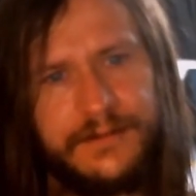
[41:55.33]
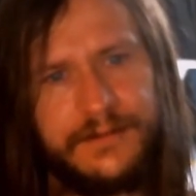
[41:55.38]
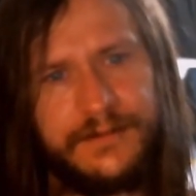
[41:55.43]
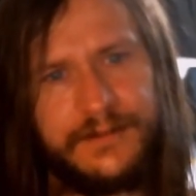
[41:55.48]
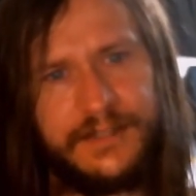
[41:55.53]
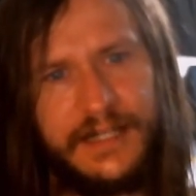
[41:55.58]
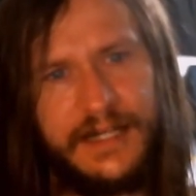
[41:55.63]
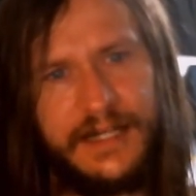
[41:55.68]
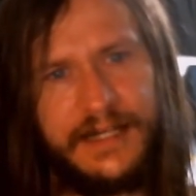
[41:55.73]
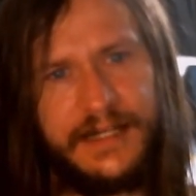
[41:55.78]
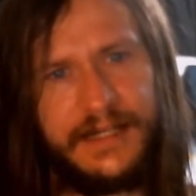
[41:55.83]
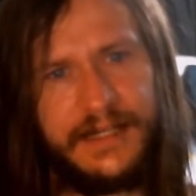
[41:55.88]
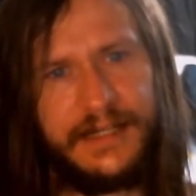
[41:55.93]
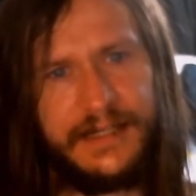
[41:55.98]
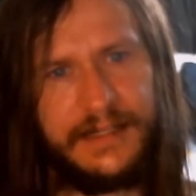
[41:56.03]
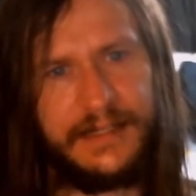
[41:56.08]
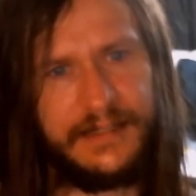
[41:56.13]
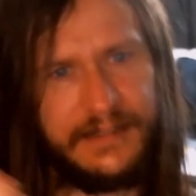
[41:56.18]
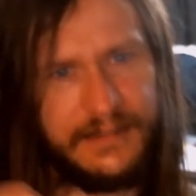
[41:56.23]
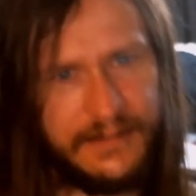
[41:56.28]

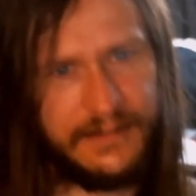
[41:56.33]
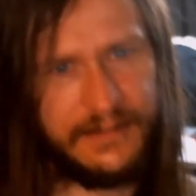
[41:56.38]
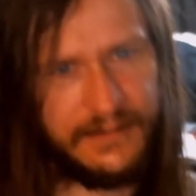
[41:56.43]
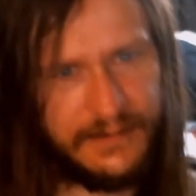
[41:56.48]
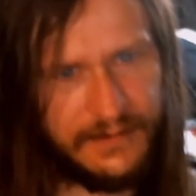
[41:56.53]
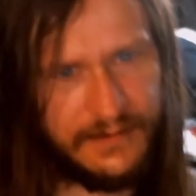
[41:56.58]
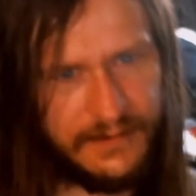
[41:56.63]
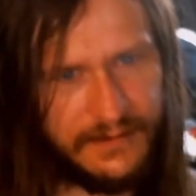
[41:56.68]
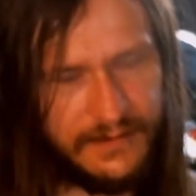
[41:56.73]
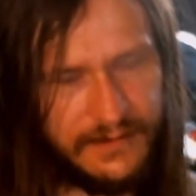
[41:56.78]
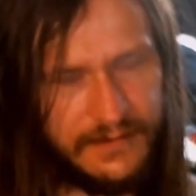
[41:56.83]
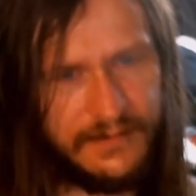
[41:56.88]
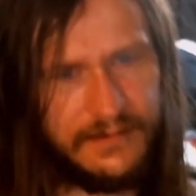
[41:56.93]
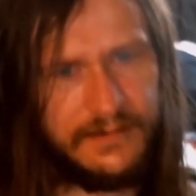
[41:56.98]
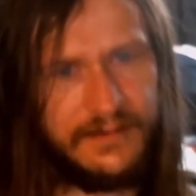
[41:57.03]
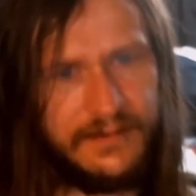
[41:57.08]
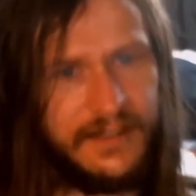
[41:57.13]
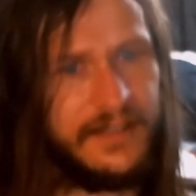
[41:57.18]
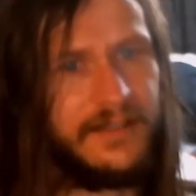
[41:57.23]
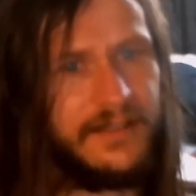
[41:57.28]
trying,
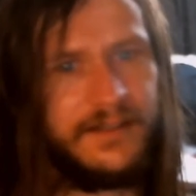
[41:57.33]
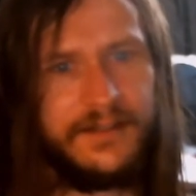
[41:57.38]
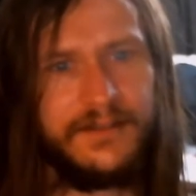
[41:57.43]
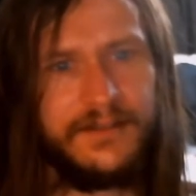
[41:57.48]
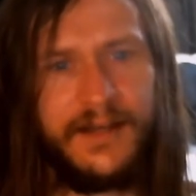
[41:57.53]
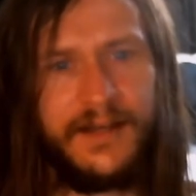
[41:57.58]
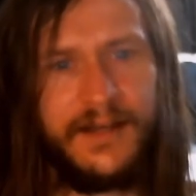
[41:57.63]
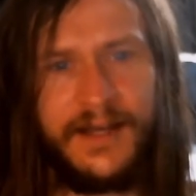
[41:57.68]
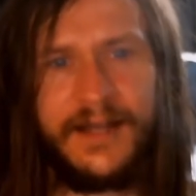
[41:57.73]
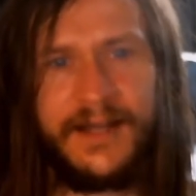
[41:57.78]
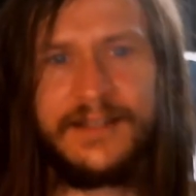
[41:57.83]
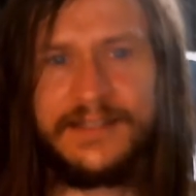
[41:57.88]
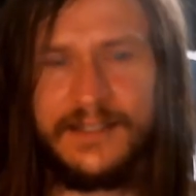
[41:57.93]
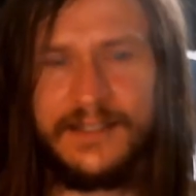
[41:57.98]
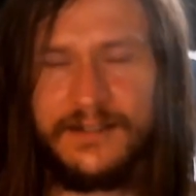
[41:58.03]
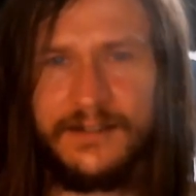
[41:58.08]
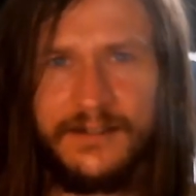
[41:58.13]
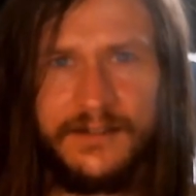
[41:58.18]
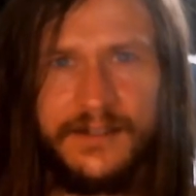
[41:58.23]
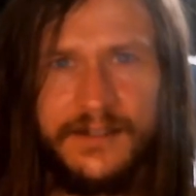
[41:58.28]
like I said
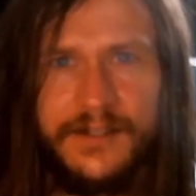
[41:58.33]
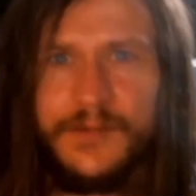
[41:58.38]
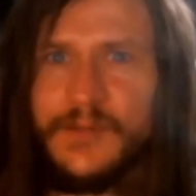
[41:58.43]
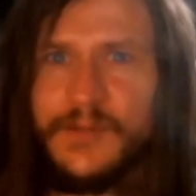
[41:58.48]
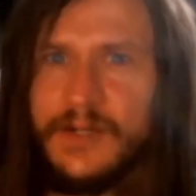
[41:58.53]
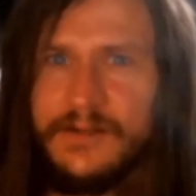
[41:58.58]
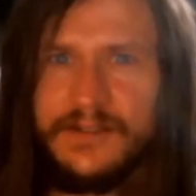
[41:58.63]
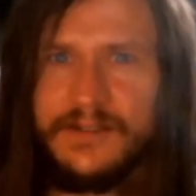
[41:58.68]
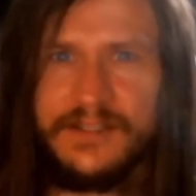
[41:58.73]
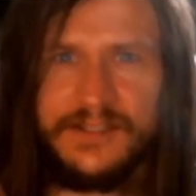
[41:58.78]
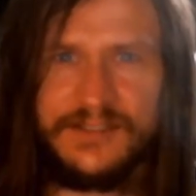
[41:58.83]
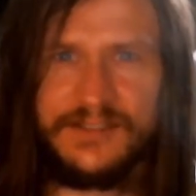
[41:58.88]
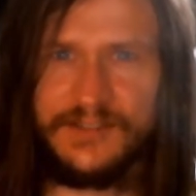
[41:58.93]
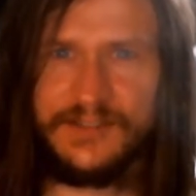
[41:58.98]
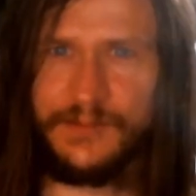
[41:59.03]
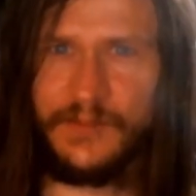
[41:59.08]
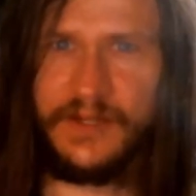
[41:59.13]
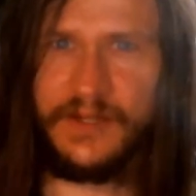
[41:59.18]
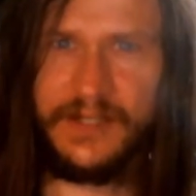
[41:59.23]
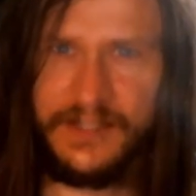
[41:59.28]
earlier, you're probably just
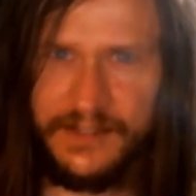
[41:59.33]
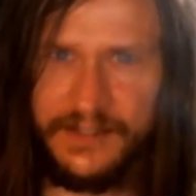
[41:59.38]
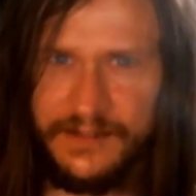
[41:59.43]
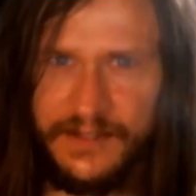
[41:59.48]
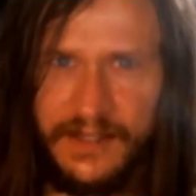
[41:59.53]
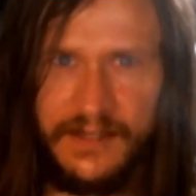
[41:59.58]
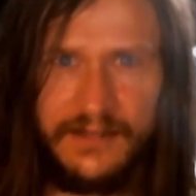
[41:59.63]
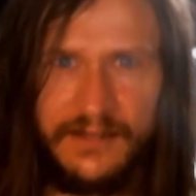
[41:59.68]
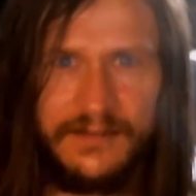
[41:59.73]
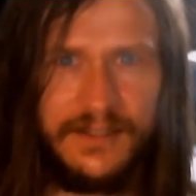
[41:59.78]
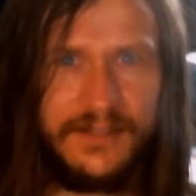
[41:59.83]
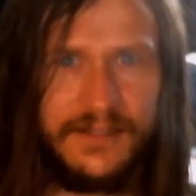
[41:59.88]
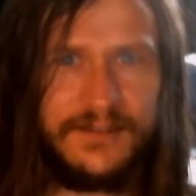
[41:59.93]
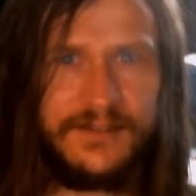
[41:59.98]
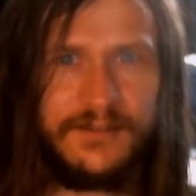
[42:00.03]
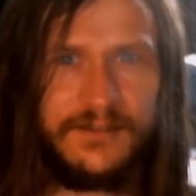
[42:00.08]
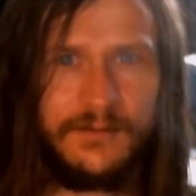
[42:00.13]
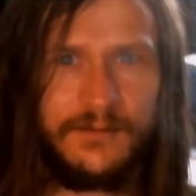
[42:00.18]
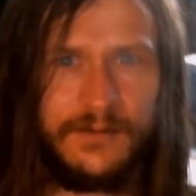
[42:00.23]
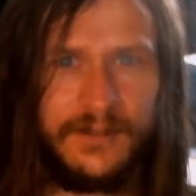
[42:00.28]
somebody that
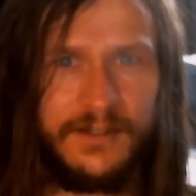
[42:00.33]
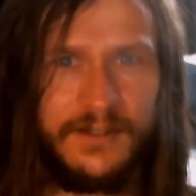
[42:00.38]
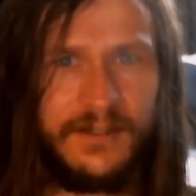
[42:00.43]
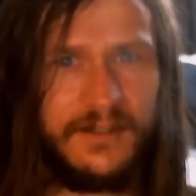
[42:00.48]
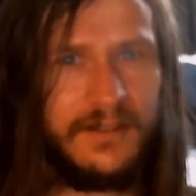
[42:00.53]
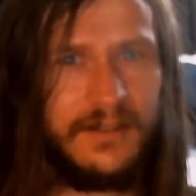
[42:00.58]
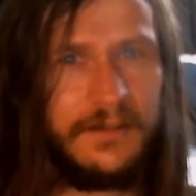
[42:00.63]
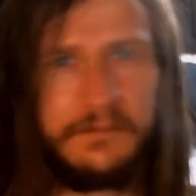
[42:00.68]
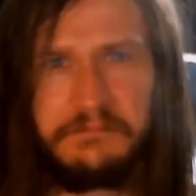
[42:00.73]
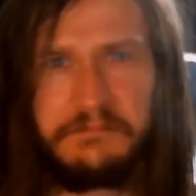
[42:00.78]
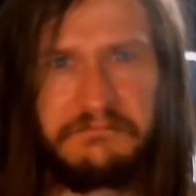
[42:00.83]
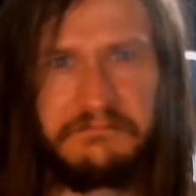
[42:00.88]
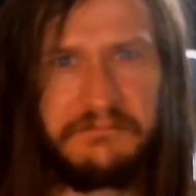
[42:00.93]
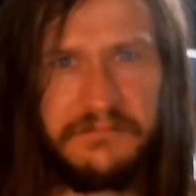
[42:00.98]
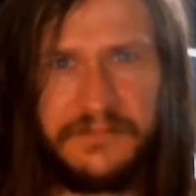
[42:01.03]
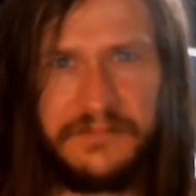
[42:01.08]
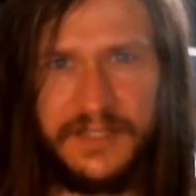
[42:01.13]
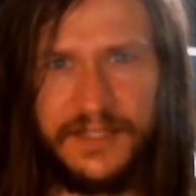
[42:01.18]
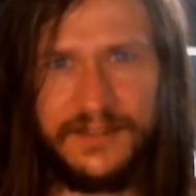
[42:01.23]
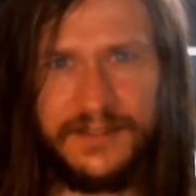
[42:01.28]
does the work,
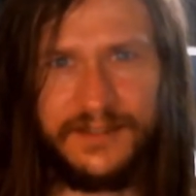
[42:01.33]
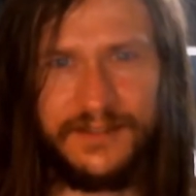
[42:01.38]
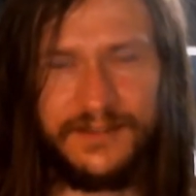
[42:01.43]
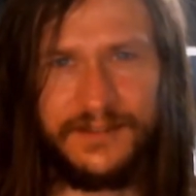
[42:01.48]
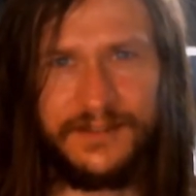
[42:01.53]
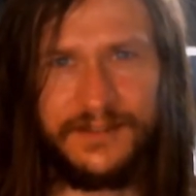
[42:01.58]
doesn't